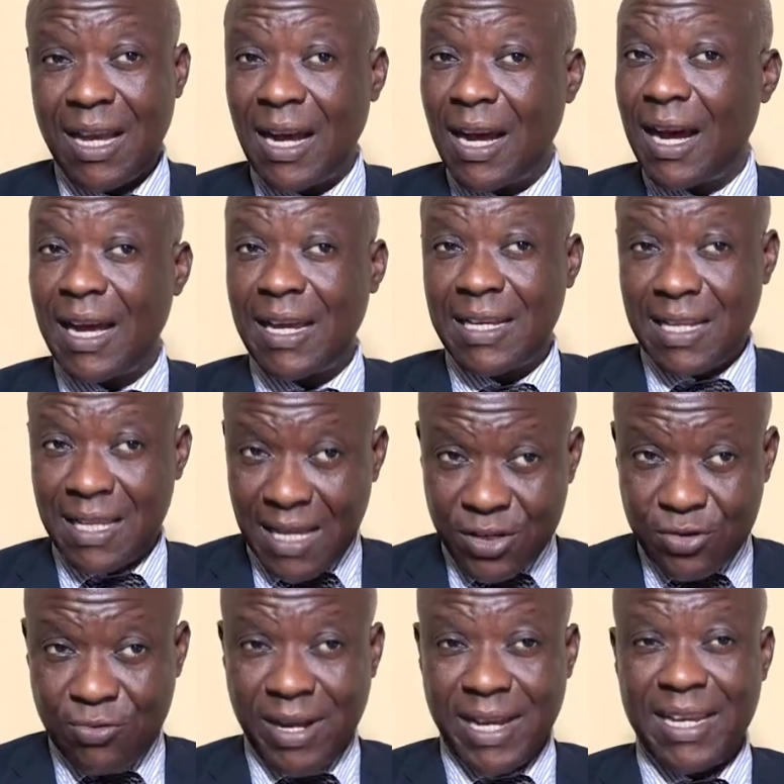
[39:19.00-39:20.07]
And
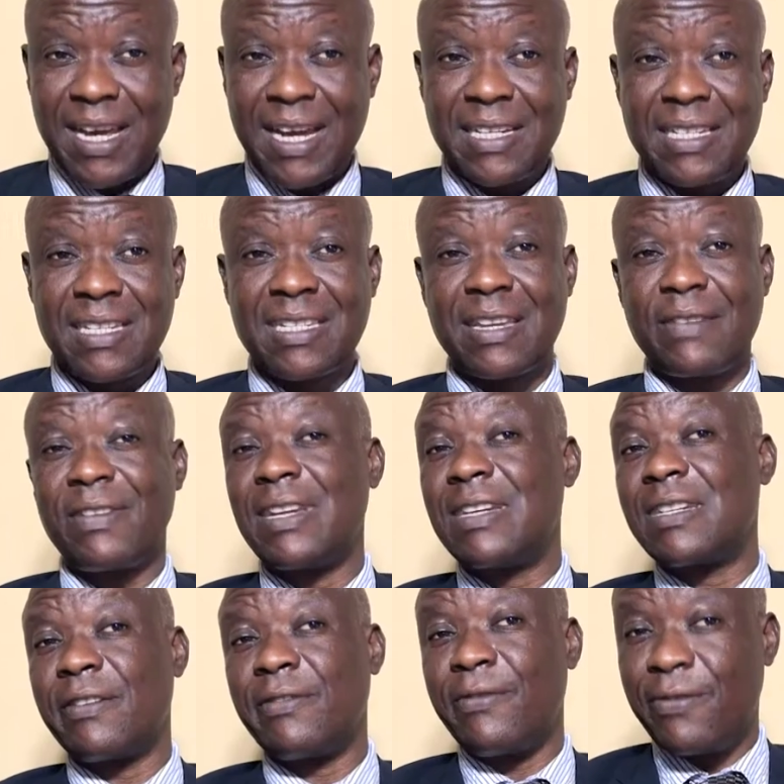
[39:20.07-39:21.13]
that's why in
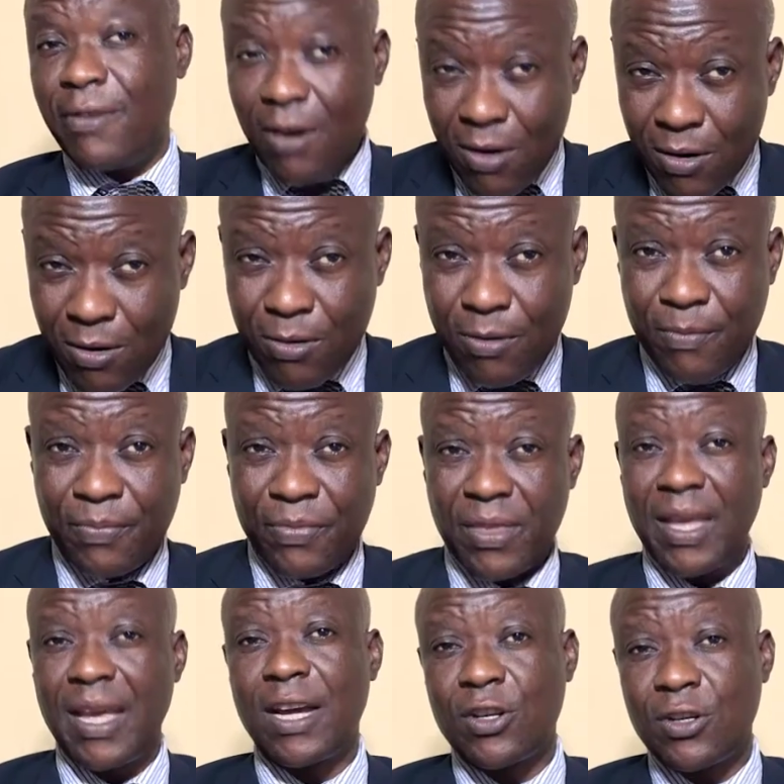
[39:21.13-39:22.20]
1974,
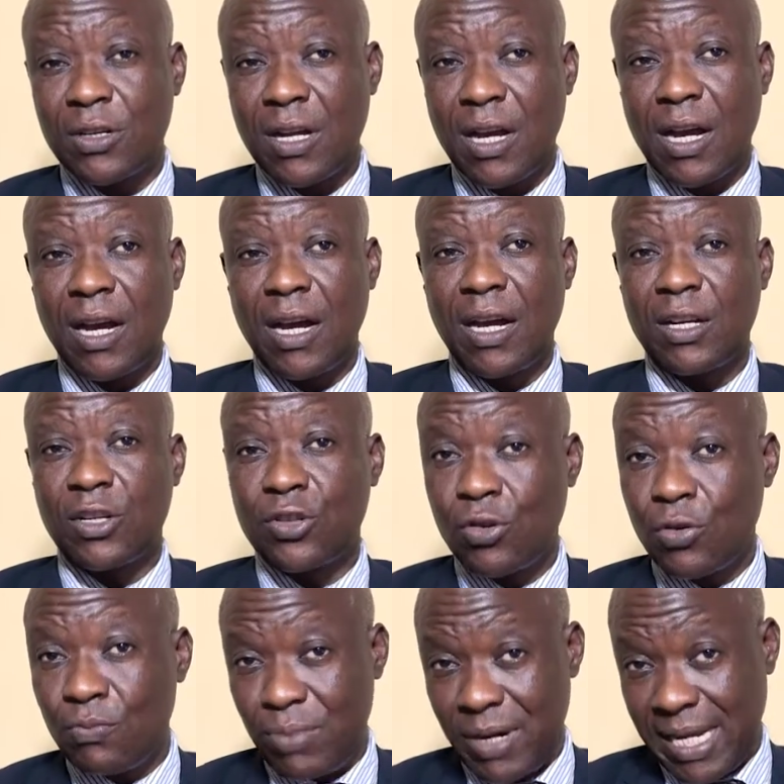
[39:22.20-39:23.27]
there
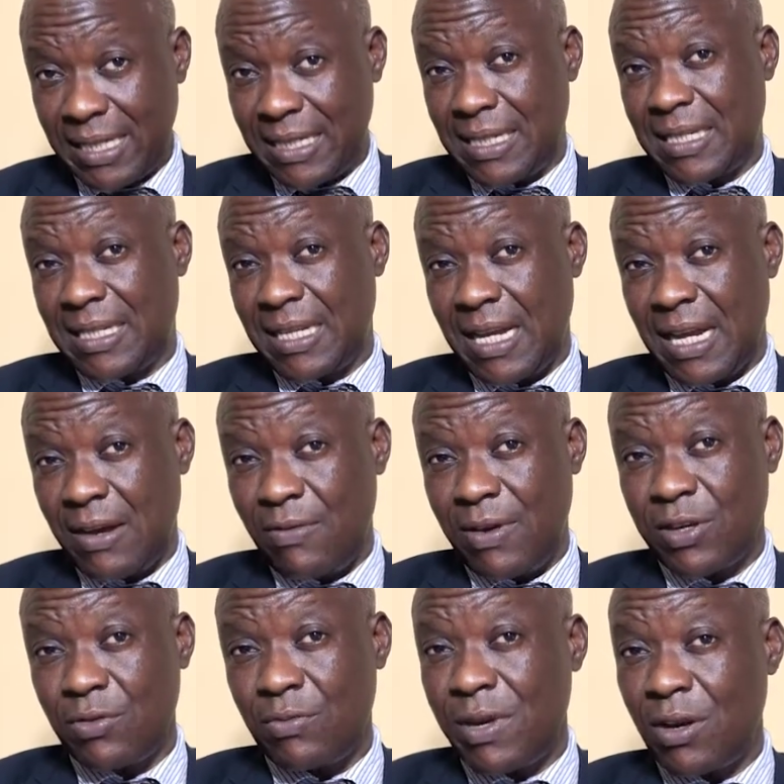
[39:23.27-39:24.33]
took place
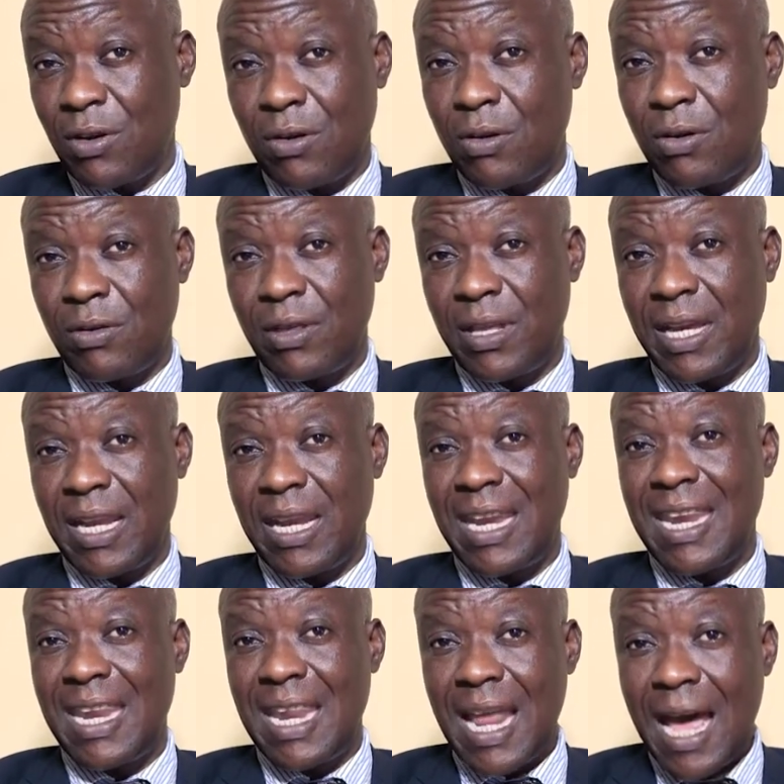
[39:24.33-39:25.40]
what you may call the
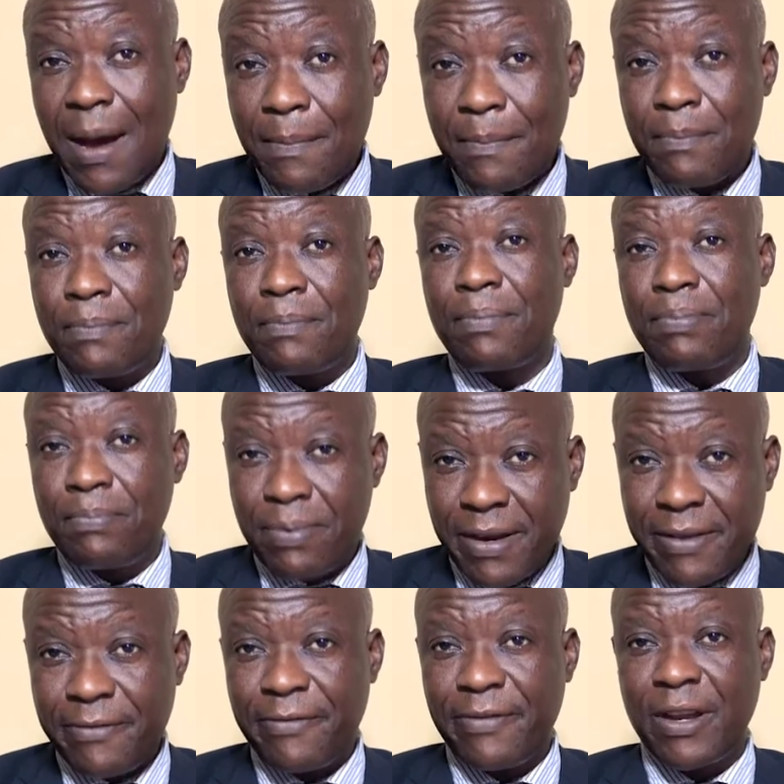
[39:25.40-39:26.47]

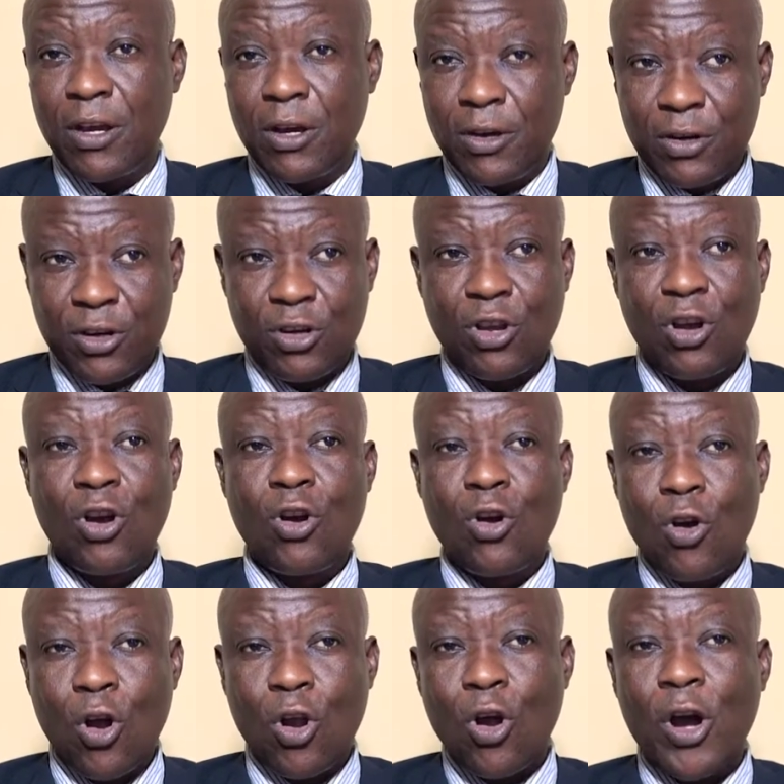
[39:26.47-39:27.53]
Naples
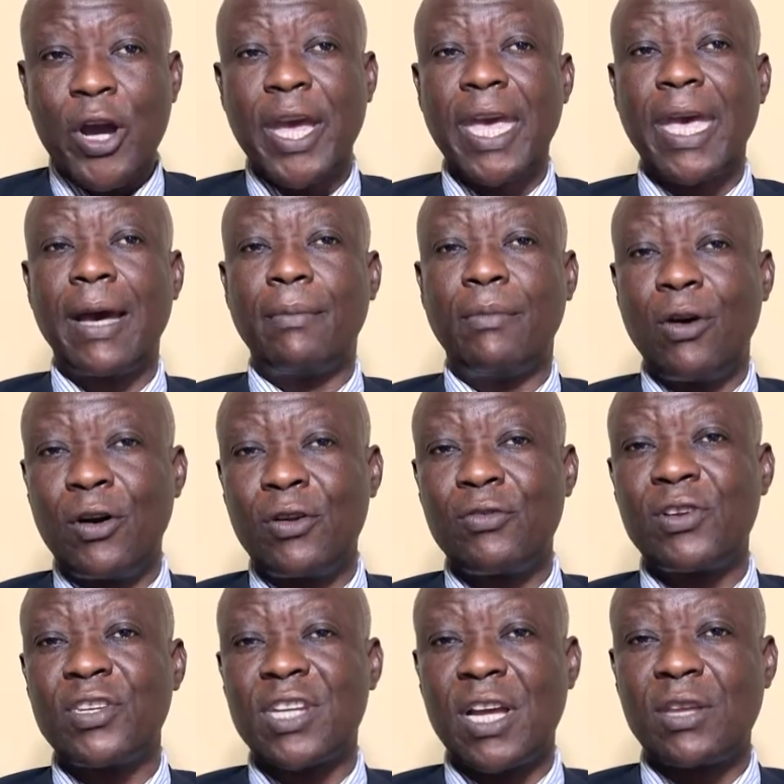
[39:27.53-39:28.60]
Colloquium on
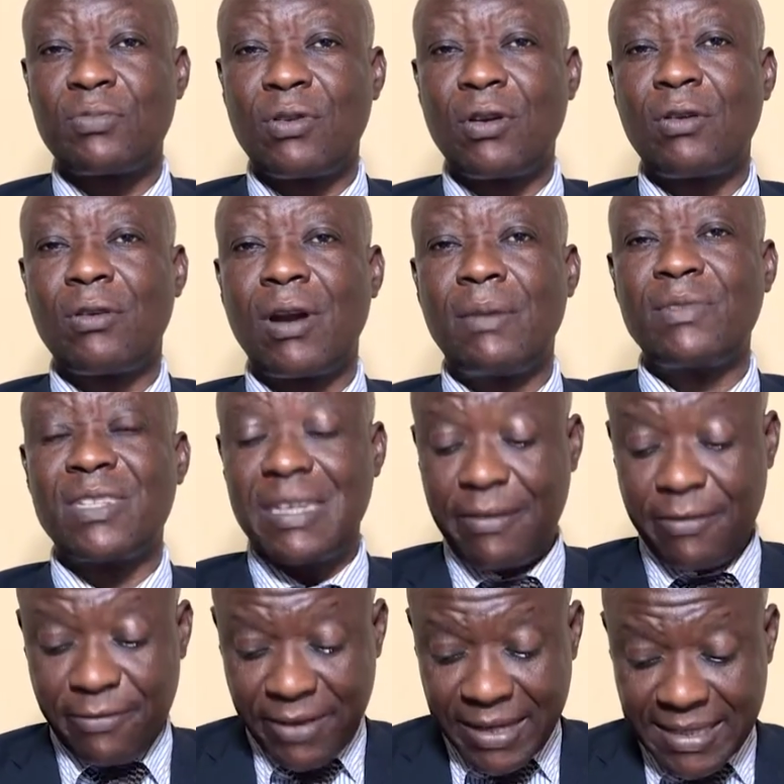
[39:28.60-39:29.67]
Research Programs in
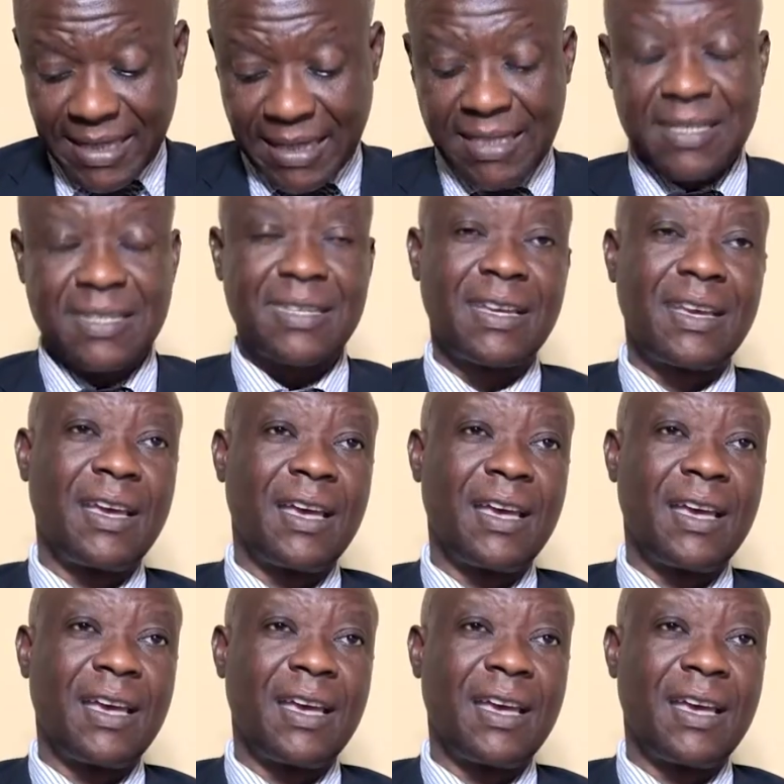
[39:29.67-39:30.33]
Physics